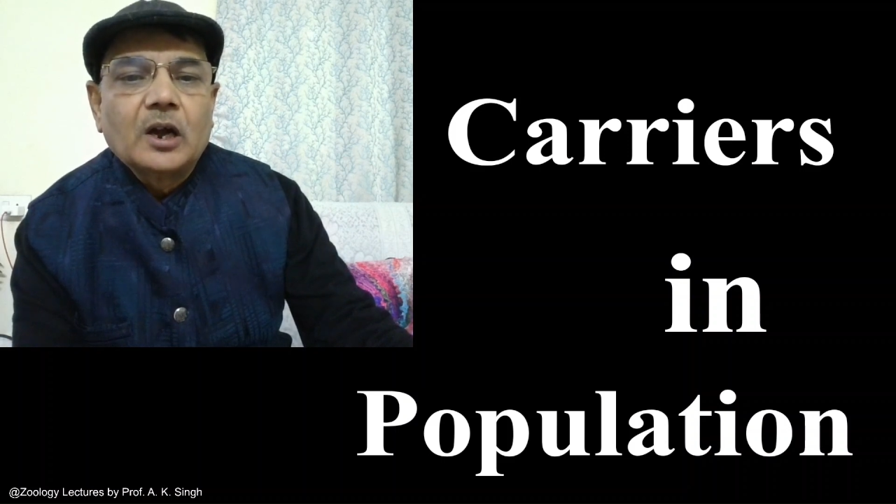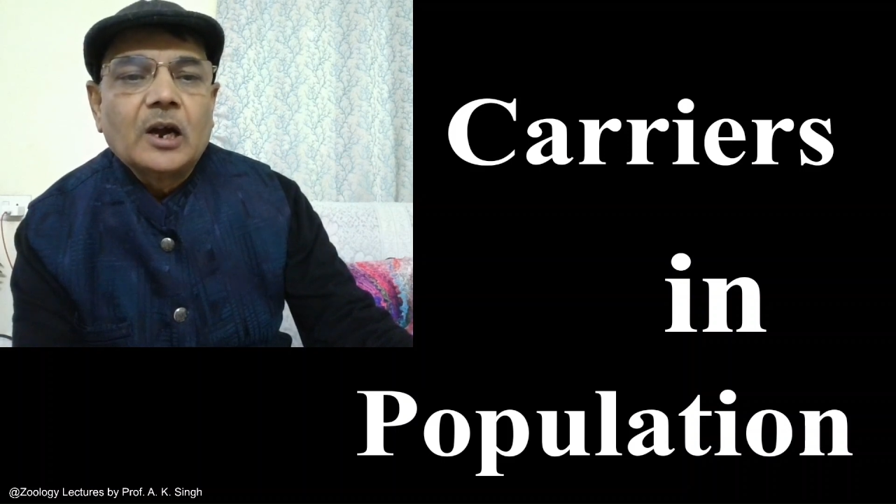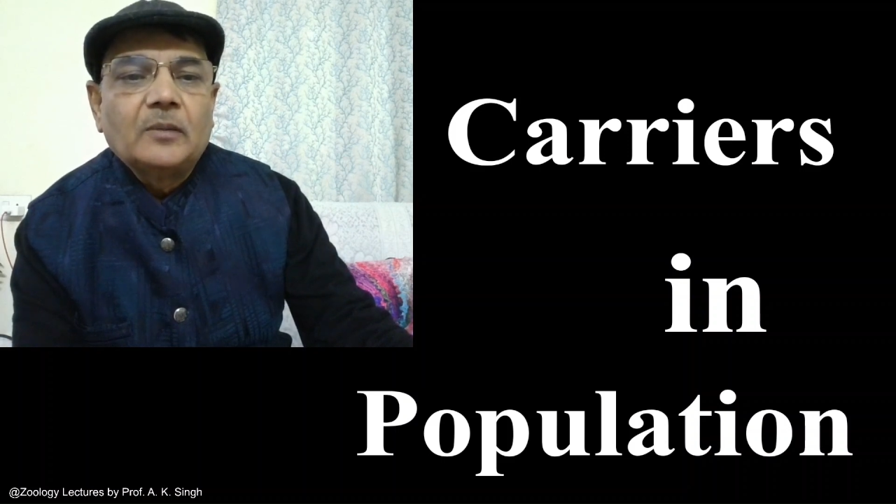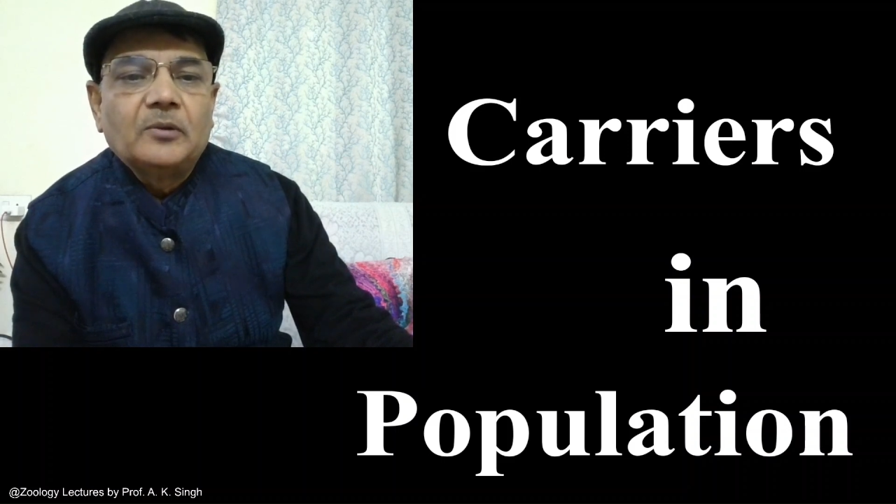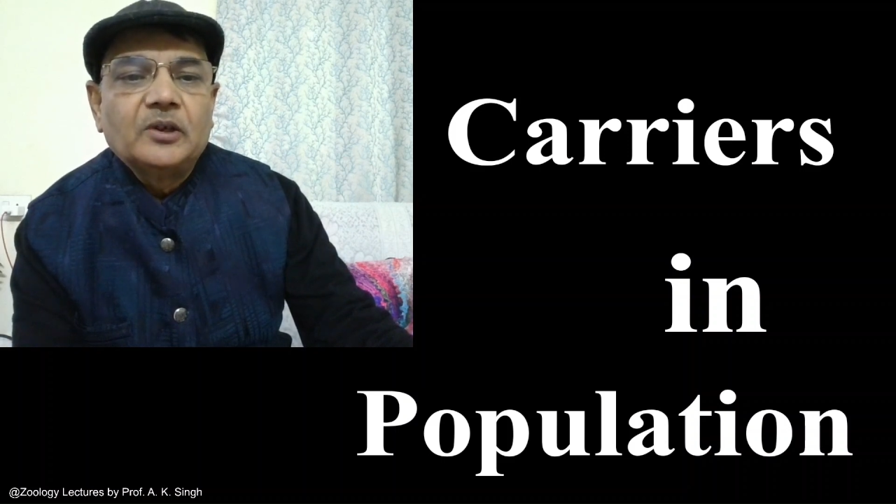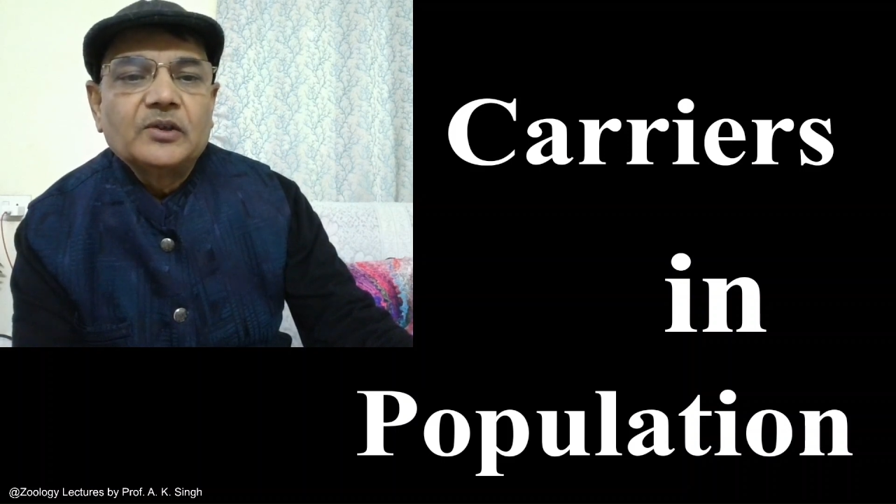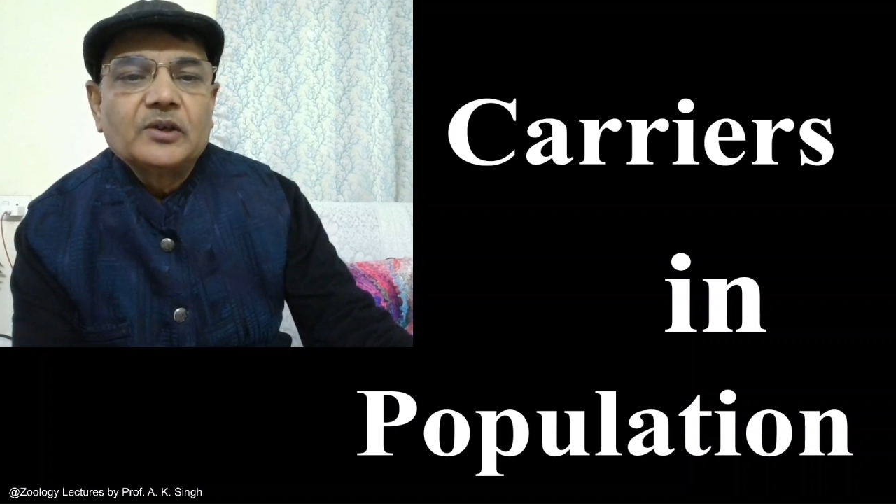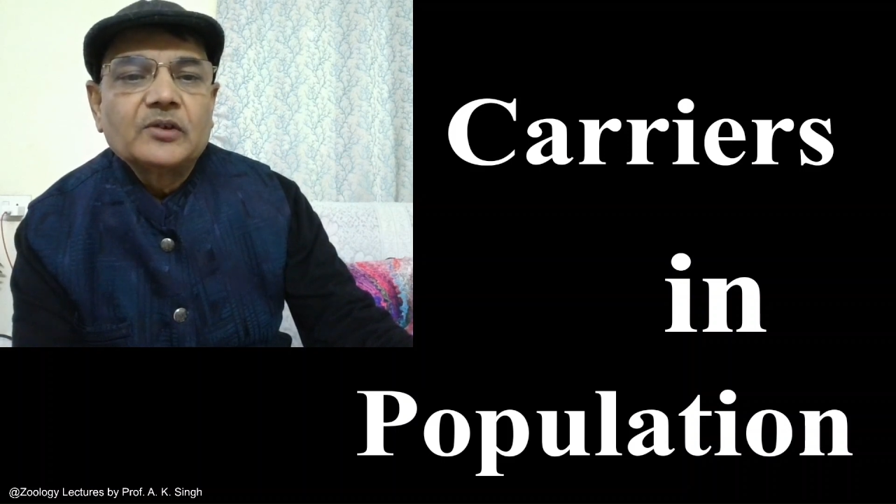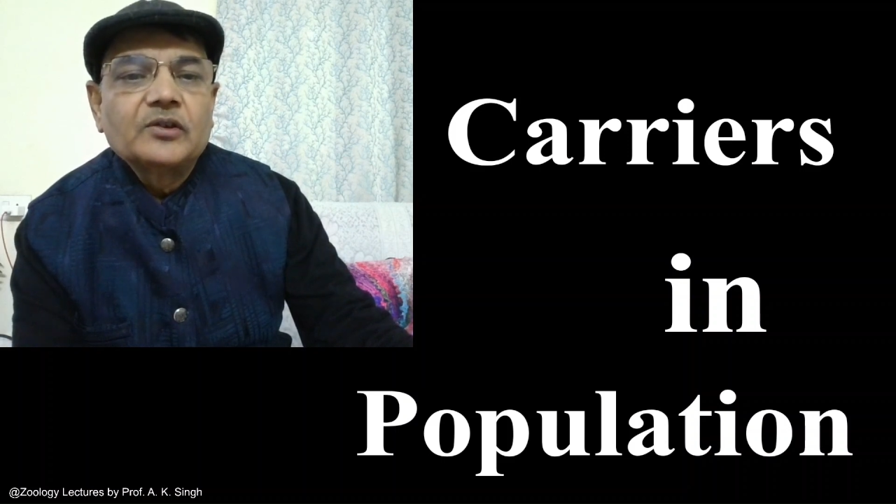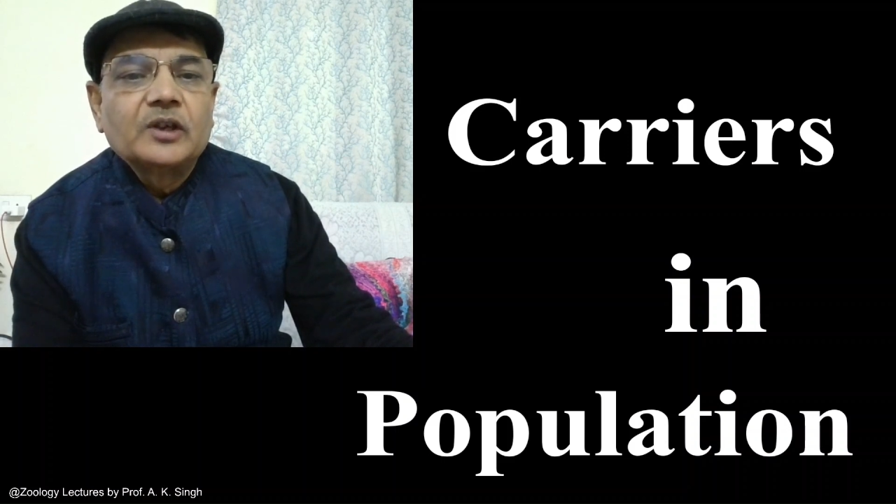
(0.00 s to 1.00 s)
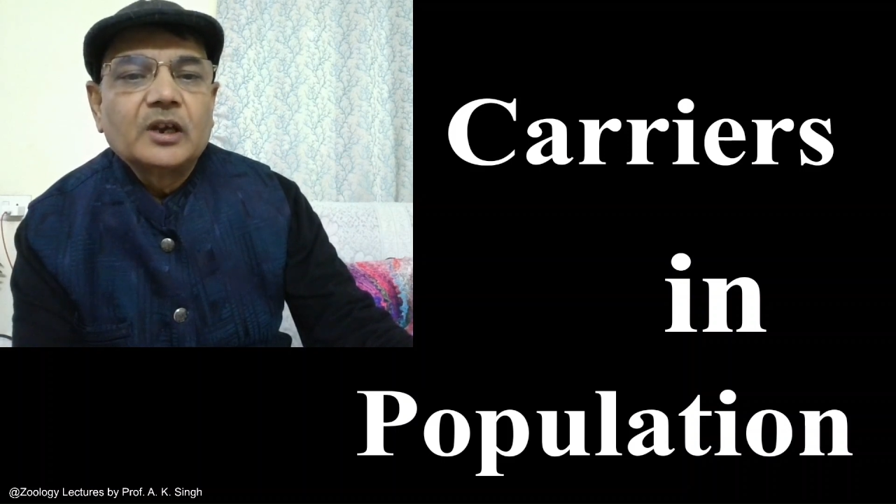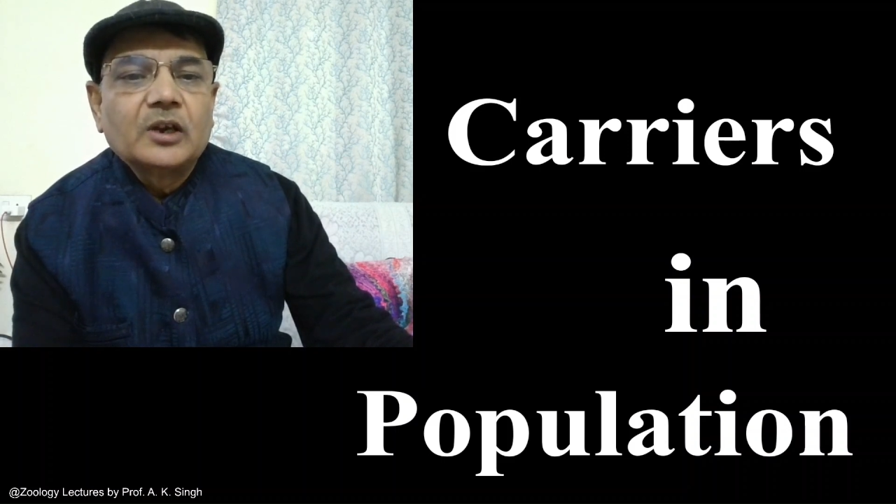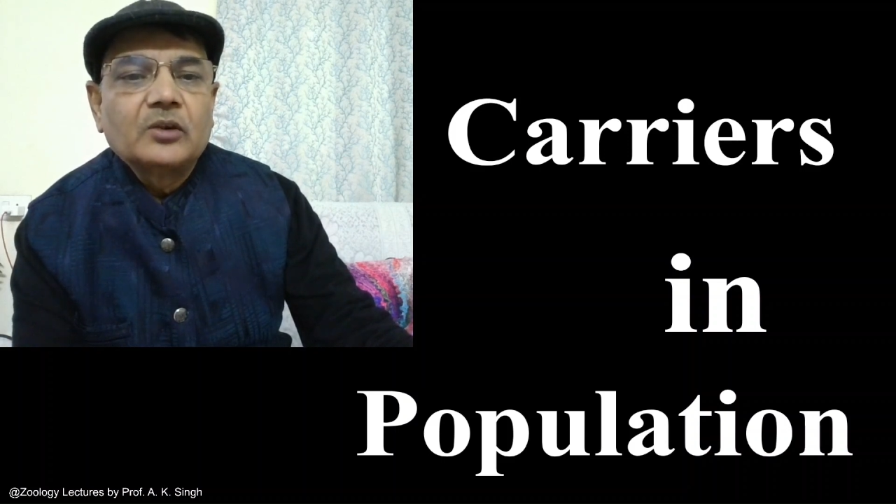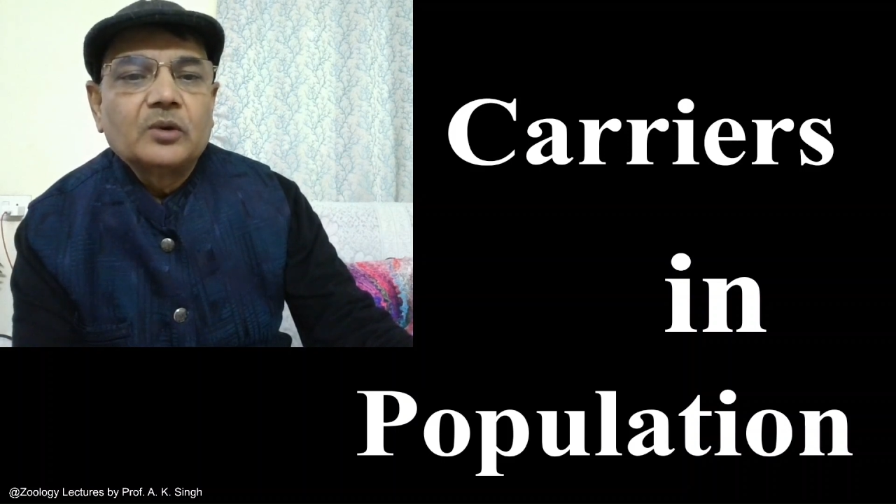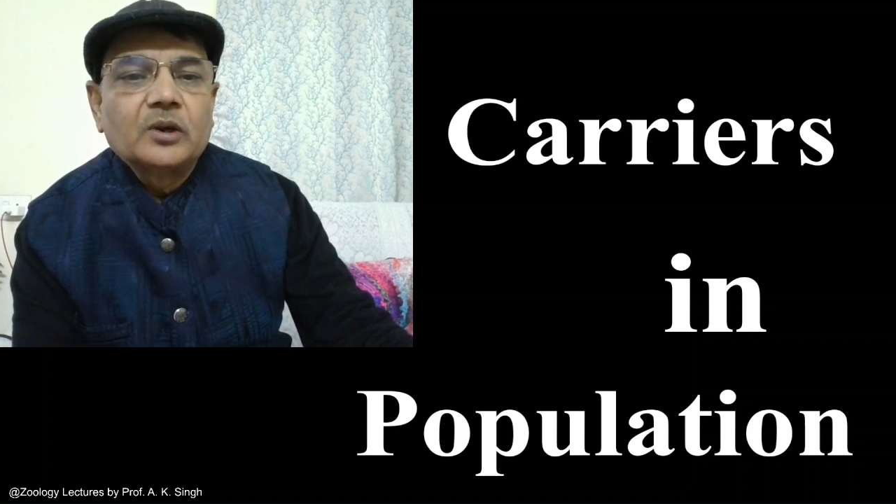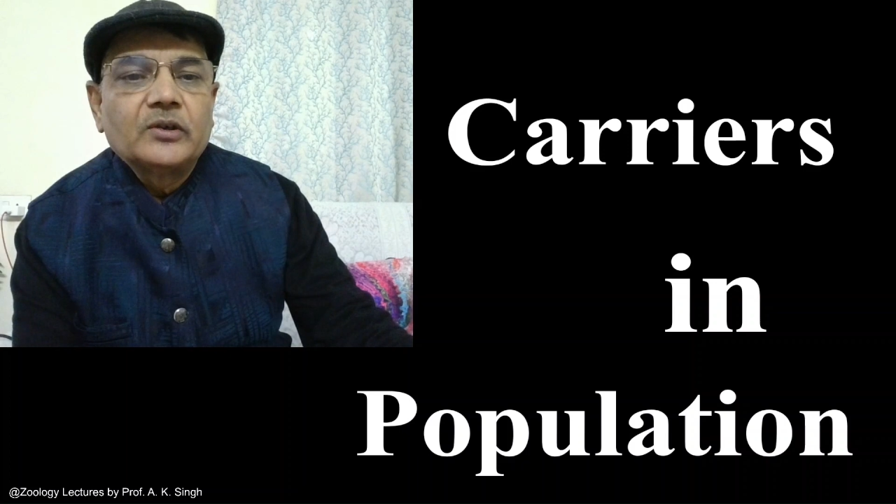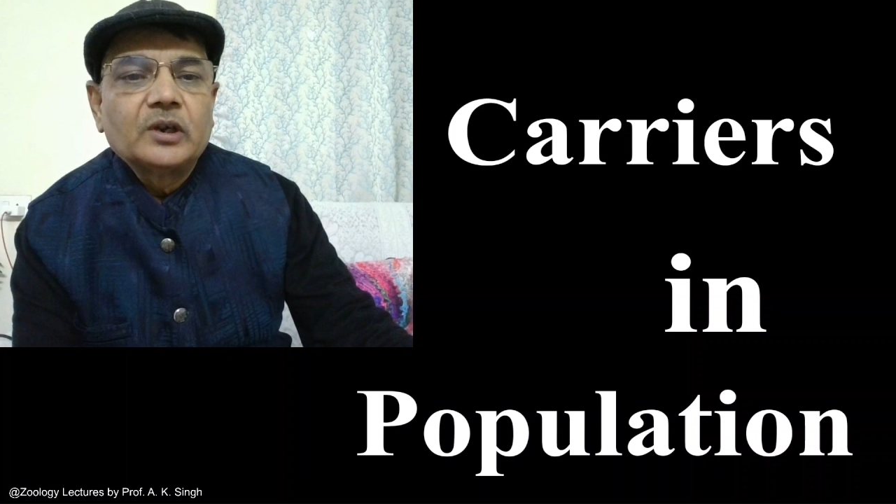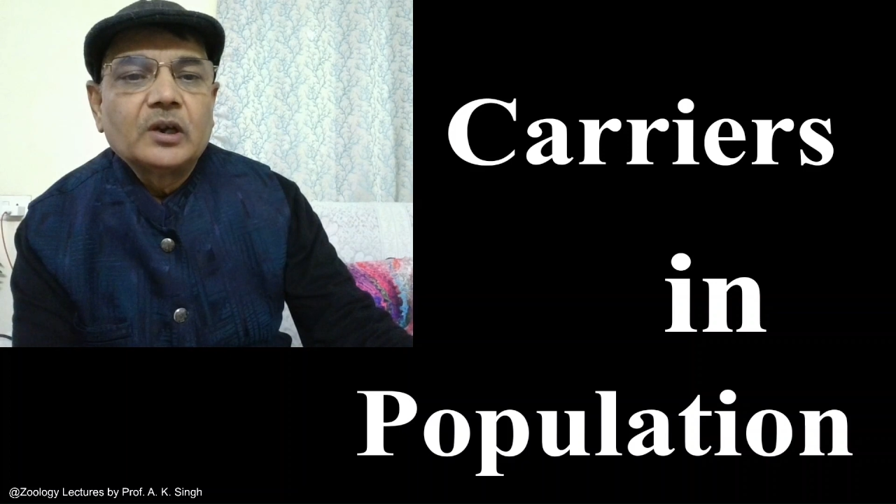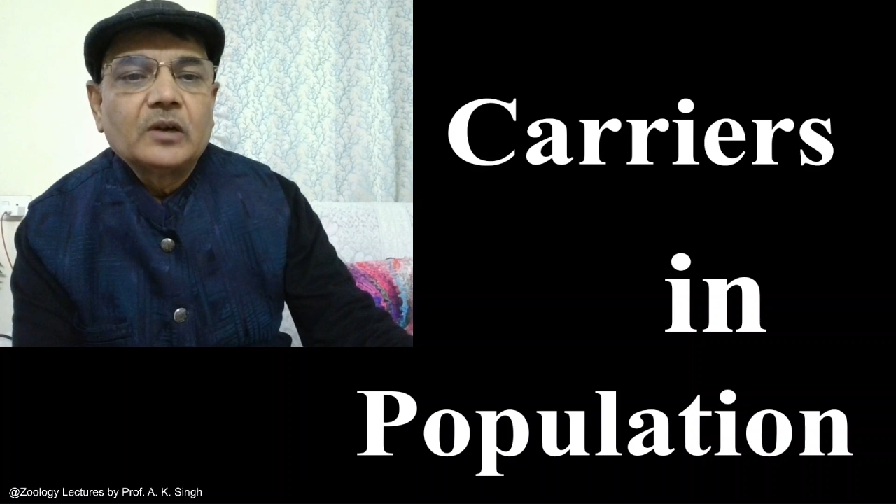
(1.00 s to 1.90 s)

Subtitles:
I have discussed the calculation